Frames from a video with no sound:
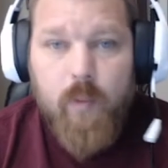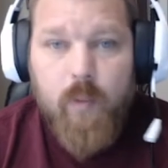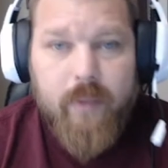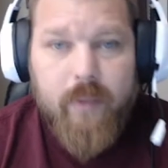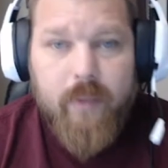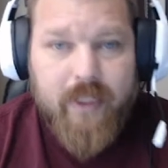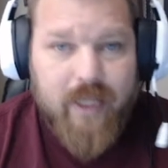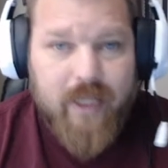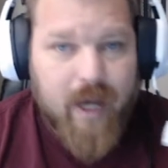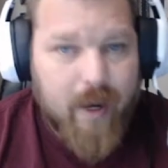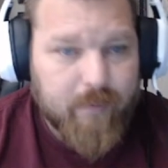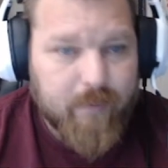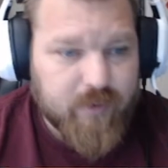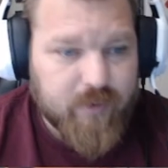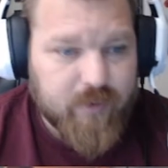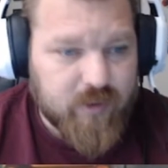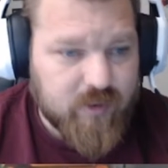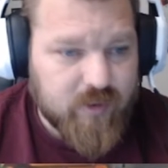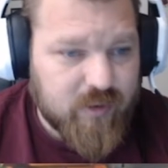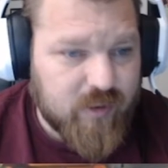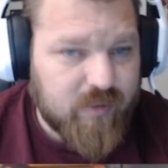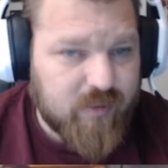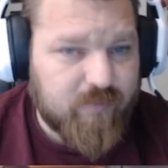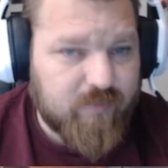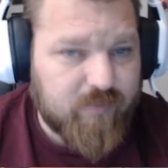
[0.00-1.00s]
many
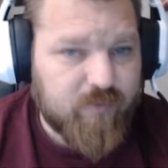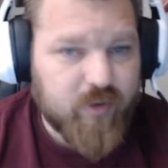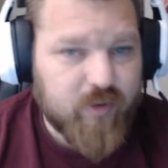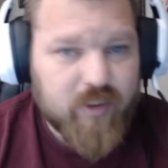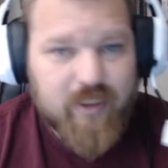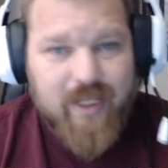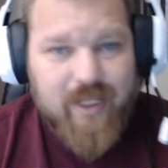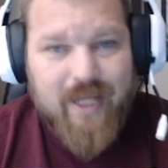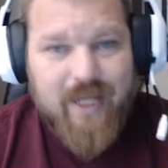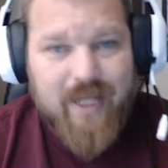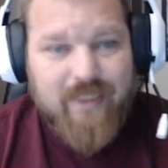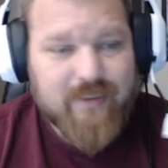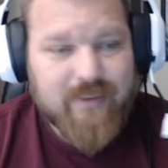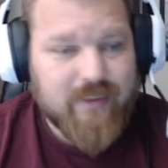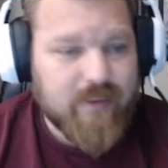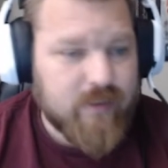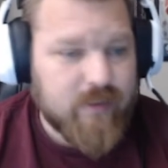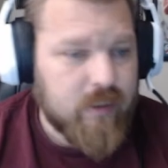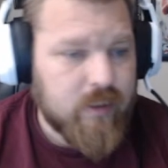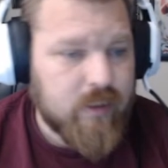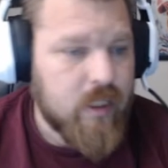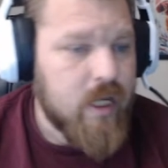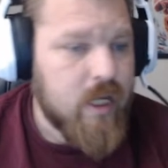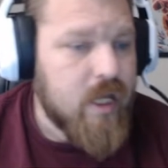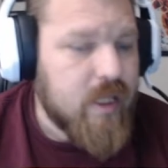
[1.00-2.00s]
options, the different classes.